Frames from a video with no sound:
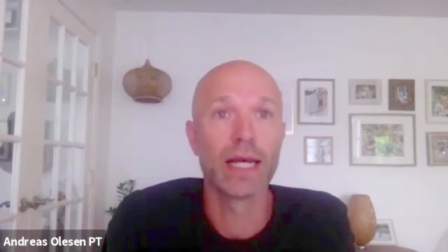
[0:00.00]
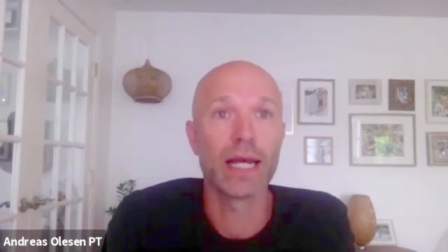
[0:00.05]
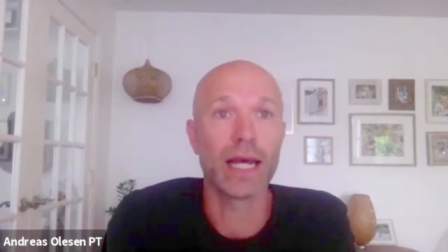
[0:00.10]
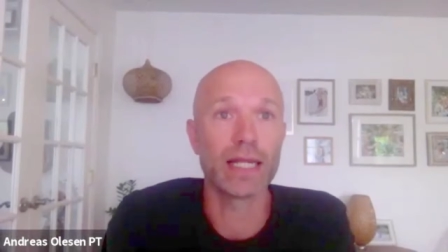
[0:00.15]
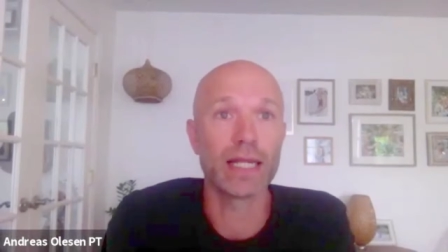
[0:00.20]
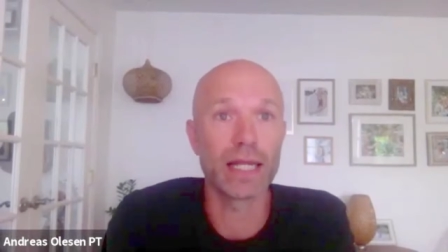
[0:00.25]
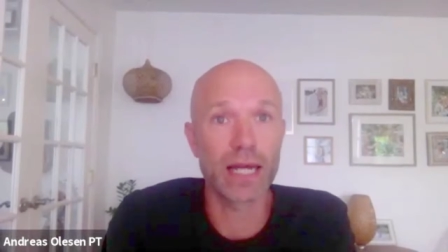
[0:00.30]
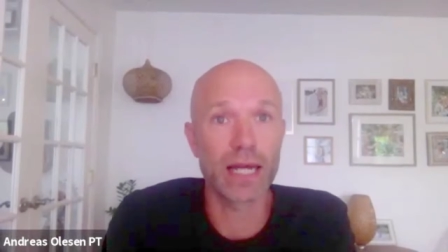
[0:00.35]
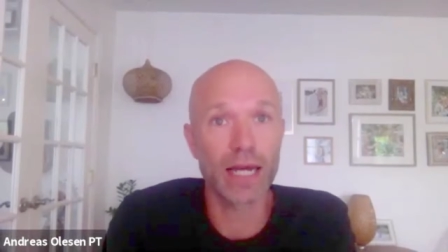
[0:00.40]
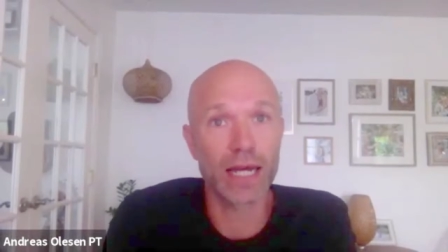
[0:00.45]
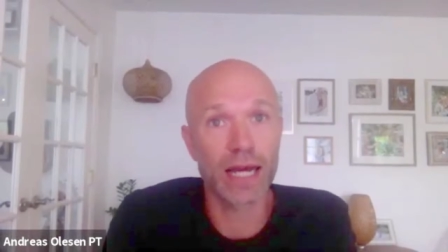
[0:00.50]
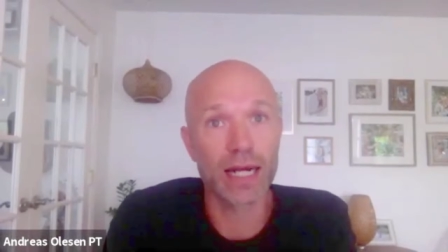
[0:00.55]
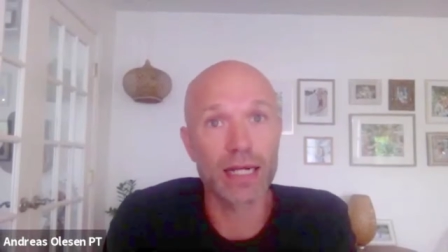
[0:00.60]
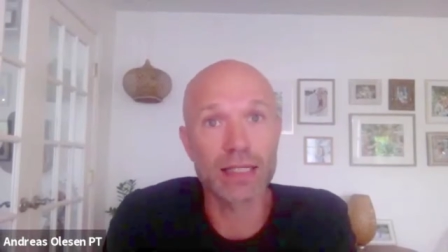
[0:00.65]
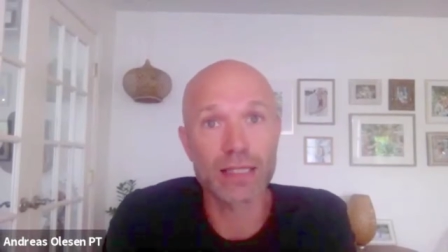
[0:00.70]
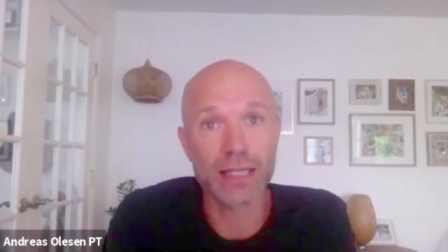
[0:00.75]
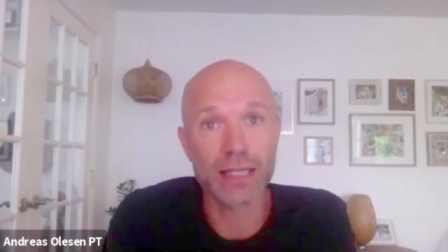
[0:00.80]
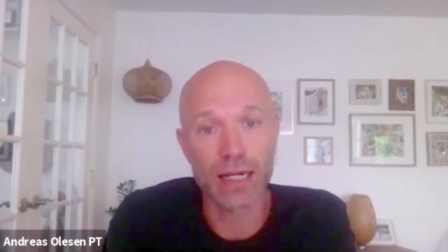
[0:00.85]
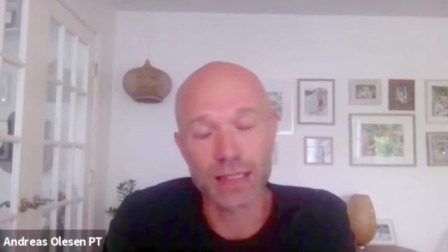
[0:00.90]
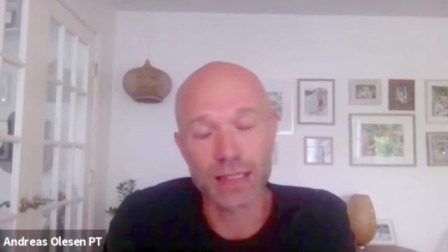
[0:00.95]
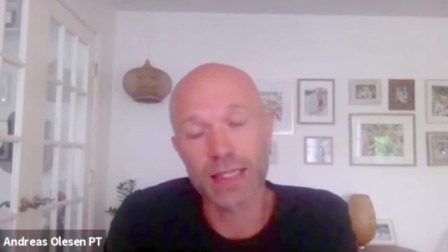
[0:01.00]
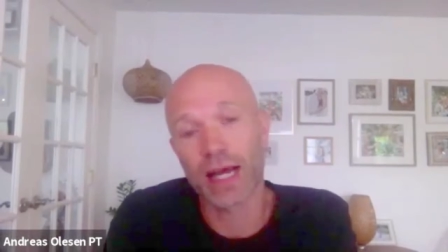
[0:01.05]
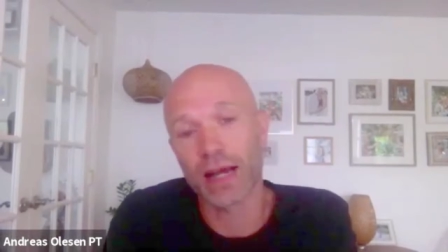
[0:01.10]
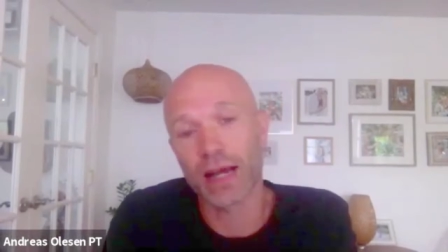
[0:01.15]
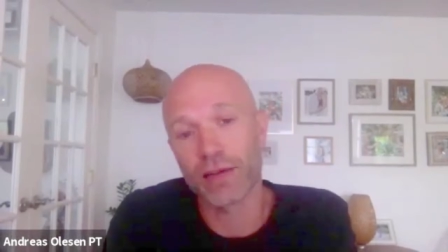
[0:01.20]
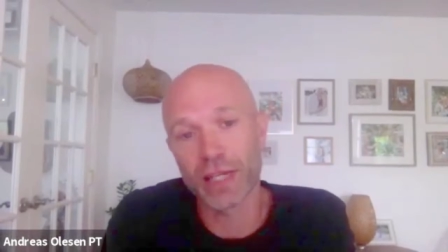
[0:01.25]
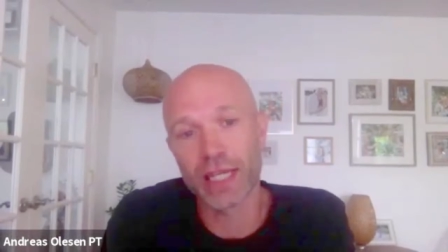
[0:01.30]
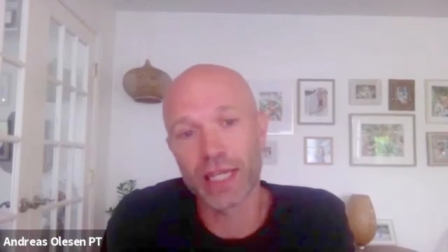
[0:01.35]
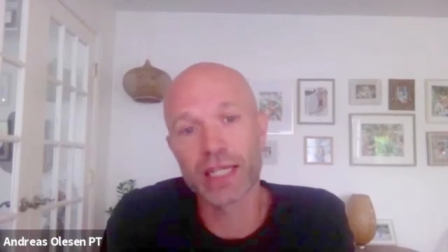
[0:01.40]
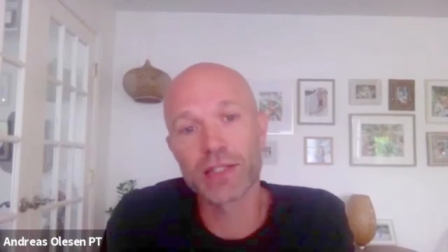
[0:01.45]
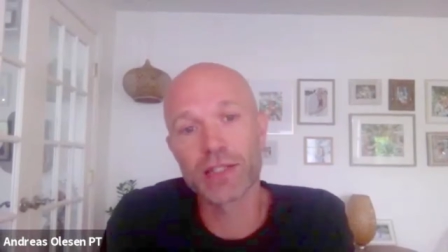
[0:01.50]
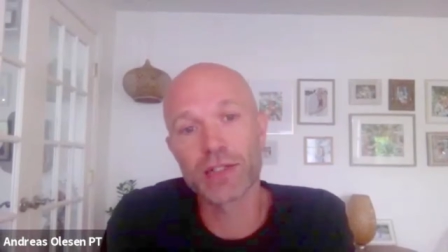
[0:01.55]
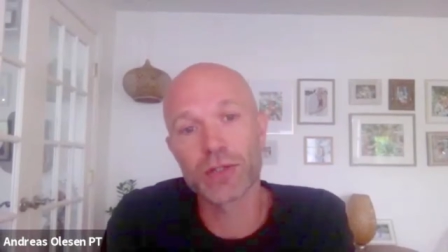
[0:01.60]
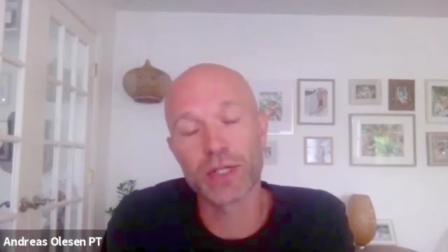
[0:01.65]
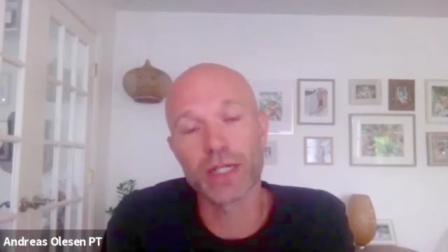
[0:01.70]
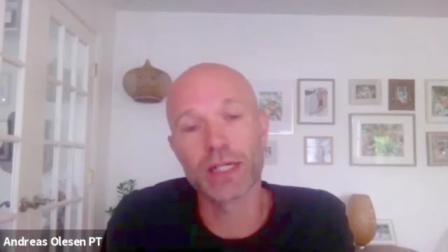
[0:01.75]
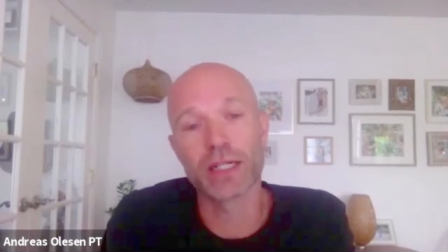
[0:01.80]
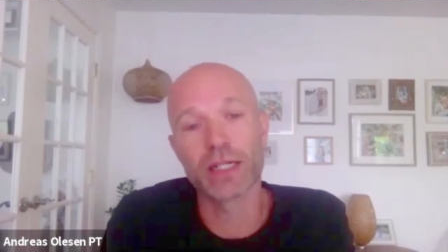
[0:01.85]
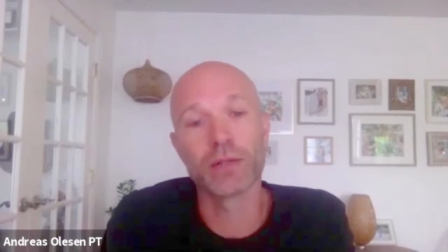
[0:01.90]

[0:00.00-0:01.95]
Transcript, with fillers: And then I kind of started diving into it.